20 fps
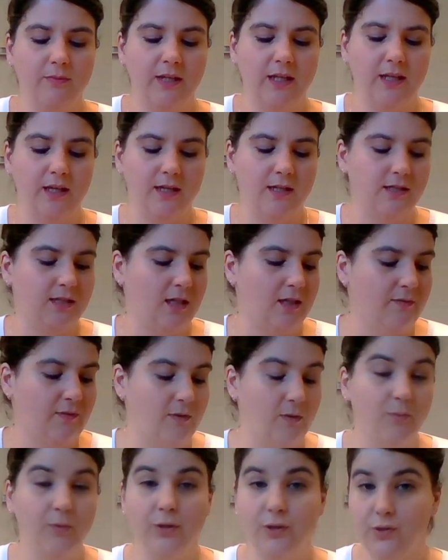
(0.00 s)
because if
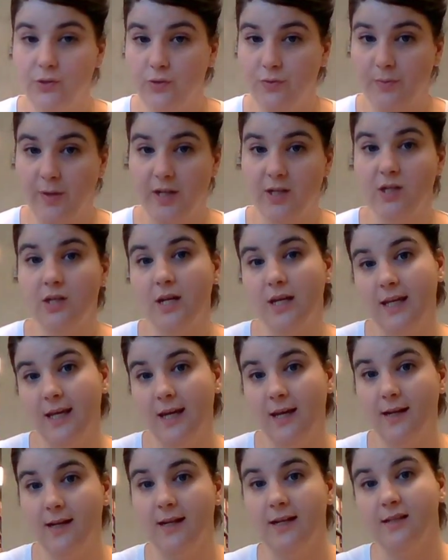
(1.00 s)
you put too much,
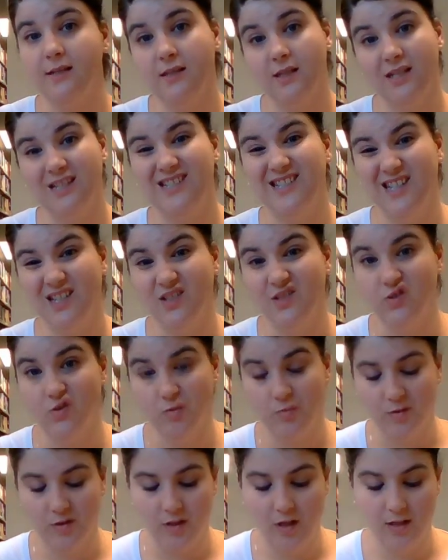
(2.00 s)
again, it's going to take a
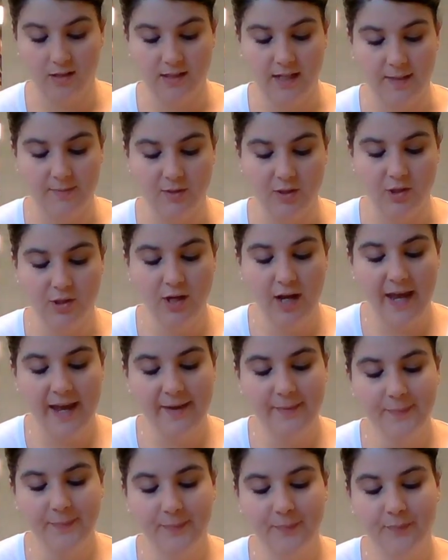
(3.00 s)
super long time to dry.